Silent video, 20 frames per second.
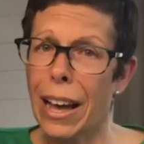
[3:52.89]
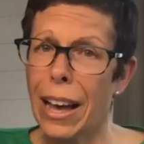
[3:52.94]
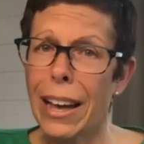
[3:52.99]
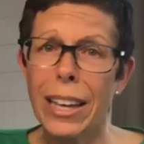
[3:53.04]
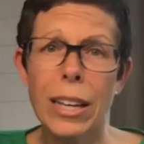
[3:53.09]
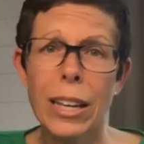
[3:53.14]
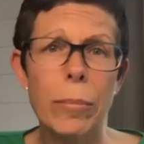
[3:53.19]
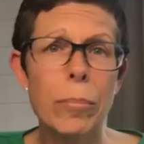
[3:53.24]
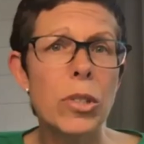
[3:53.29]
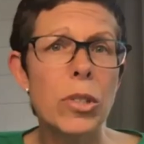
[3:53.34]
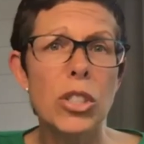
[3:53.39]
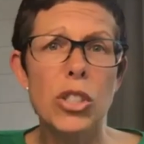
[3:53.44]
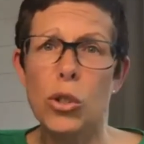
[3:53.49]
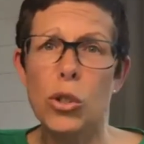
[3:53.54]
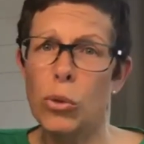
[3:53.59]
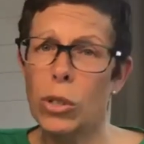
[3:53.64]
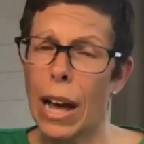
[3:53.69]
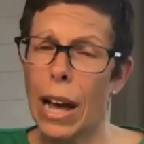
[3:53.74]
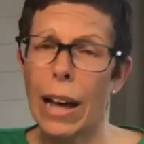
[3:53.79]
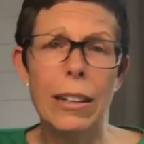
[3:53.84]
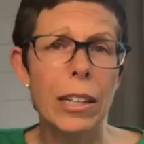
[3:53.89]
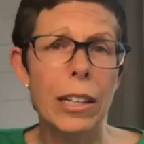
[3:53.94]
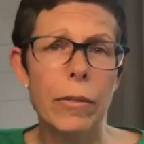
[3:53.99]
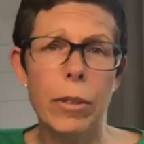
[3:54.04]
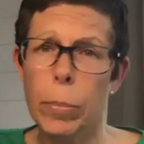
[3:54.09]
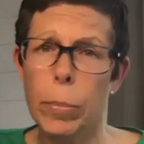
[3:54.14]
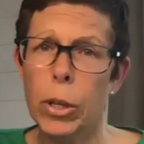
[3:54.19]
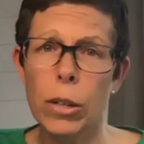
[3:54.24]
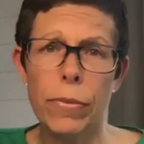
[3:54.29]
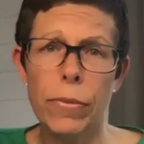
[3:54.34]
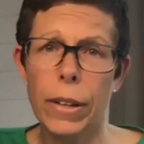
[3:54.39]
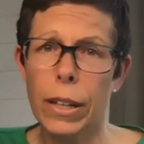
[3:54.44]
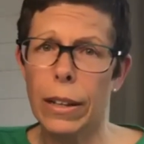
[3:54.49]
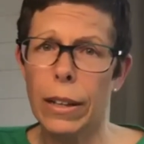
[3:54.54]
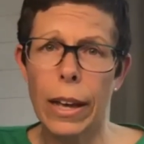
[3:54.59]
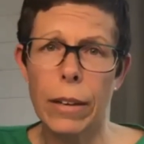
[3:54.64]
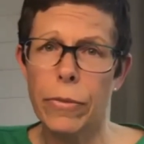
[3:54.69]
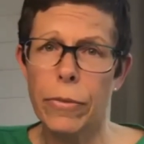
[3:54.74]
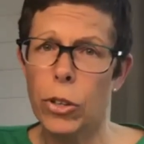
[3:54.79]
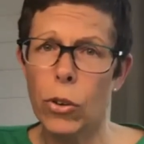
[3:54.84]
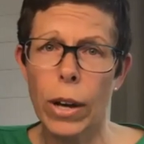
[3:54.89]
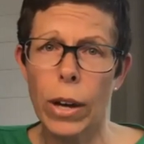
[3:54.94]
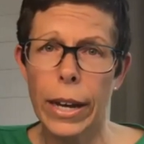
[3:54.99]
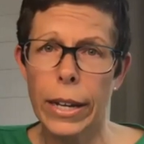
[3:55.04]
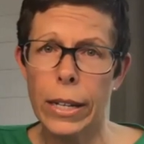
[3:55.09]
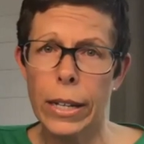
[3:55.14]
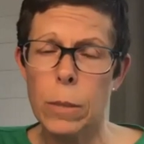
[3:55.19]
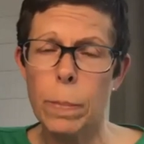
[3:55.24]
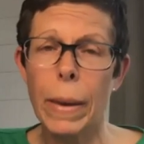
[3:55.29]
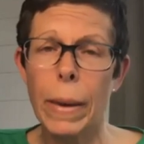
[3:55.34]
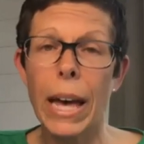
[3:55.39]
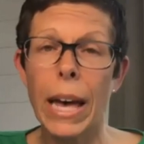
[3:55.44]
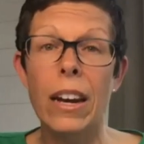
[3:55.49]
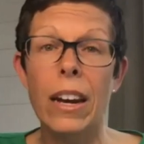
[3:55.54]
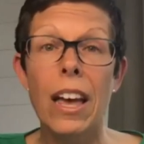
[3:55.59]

I have, do not live a perfect life, you guys, but